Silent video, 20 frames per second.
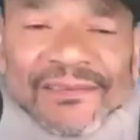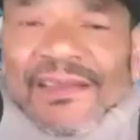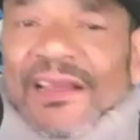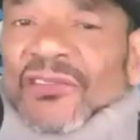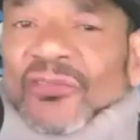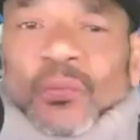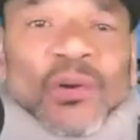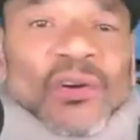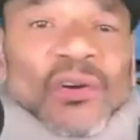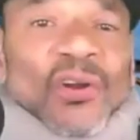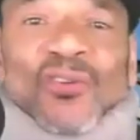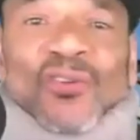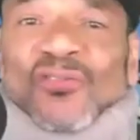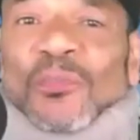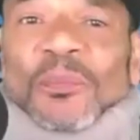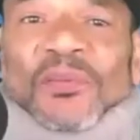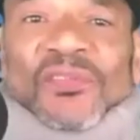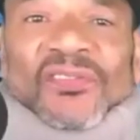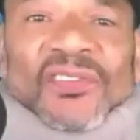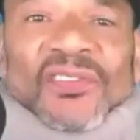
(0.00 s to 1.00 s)
That's
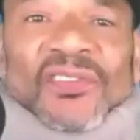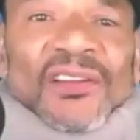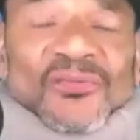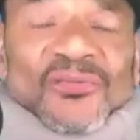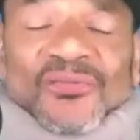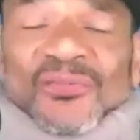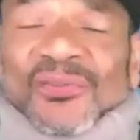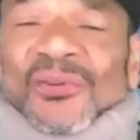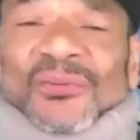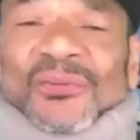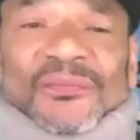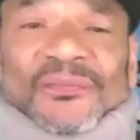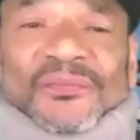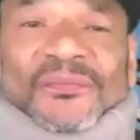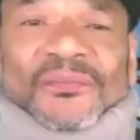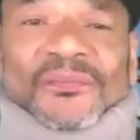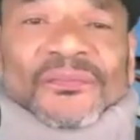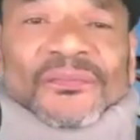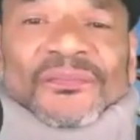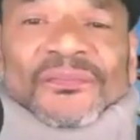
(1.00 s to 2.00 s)
100% that a couple true.
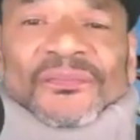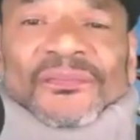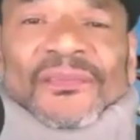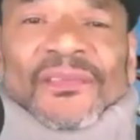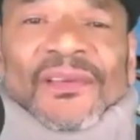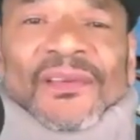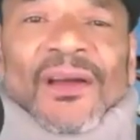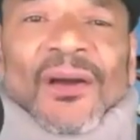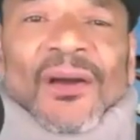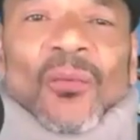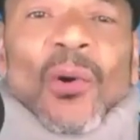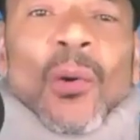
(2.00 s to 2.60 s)
times. Yeah.